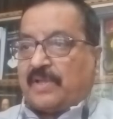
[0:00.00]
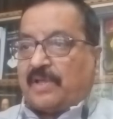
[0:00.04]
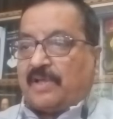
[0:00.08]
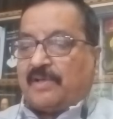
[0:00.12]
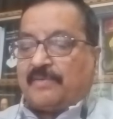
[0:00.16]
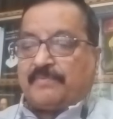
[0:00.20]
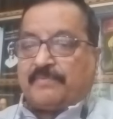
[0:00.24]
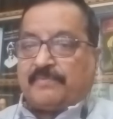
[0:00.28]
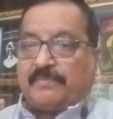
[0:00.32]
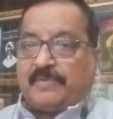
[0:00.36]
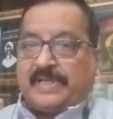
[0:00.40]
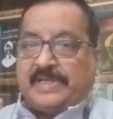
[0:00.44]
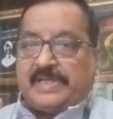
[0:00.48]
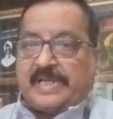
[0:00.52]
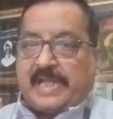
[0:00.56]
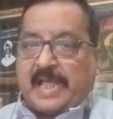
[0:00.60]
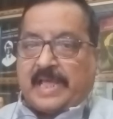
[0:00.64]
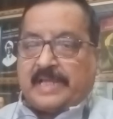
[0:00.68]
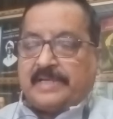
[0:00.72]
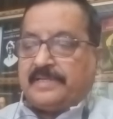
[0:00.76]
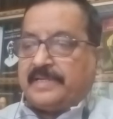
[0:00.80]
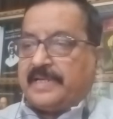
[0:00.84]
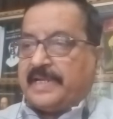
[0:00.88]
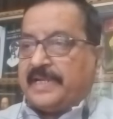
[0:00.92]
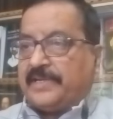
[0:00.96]
of
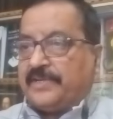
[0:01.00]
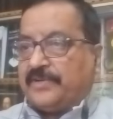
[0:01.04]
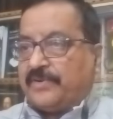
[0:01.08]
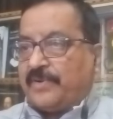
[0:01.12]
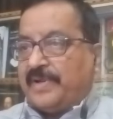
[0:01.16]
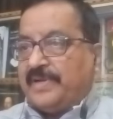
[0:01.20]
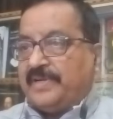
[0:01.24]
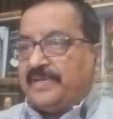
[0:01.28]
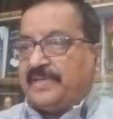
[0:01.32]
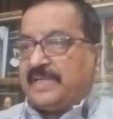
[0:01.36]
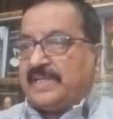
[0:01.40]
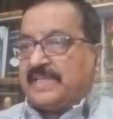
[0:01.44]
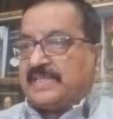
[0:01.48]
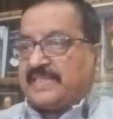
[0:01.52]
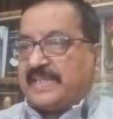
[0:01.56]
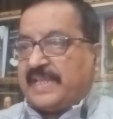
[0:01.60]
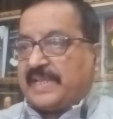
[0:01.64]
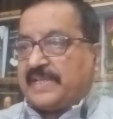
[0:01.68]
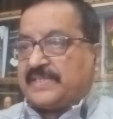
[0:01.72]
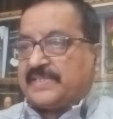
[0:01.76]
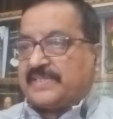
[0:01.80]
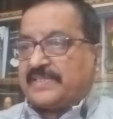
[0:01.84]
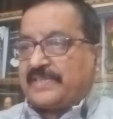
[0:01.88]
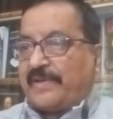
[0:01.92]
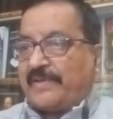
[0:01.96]

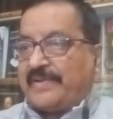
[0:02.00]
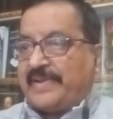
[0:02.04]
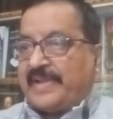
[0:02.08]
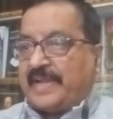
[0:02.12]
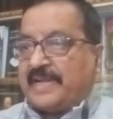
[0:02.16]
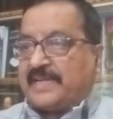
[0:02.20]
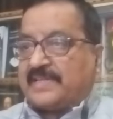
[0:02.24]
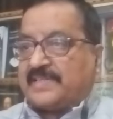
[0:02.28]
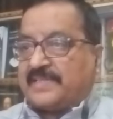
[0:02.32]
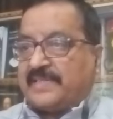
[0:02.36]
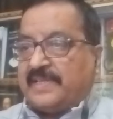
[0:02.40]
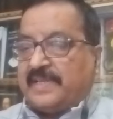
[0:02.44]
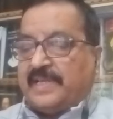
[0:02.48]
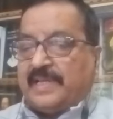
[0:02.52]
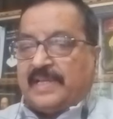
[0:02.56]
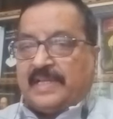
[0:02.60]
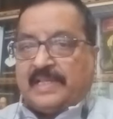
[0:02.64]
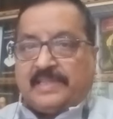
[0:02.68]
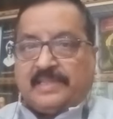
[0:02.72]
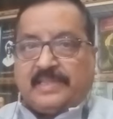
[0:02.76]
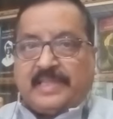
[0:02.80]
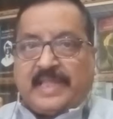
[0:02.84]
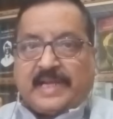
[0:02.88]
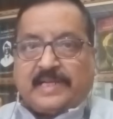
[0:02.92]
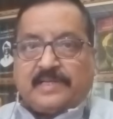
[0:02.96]
126 sonnets
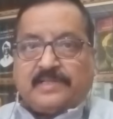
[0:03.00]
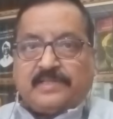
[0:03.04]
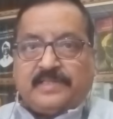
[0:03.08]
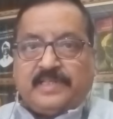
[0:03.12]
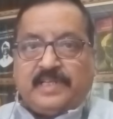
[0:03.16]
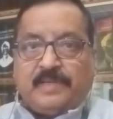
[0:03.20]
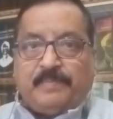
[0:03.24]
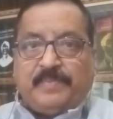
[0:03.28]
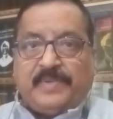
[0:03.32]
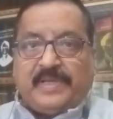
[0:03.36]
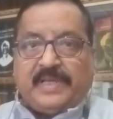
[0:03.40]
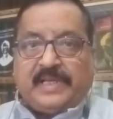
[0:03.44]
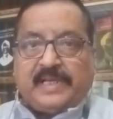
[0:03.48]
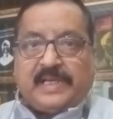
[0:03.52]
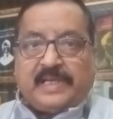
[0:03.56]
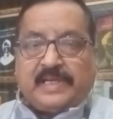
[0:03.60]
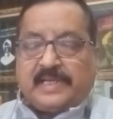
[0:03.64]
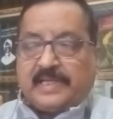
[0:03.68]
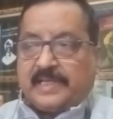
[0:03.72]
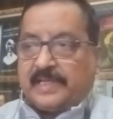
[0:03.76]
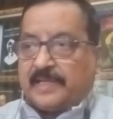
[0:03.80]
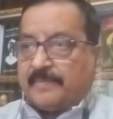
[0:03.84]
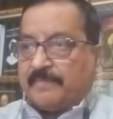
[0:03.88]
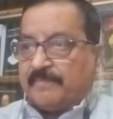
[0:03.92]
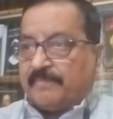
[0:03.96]
that
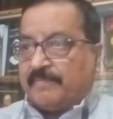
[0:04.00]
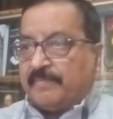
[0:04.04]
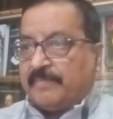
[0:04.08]
typically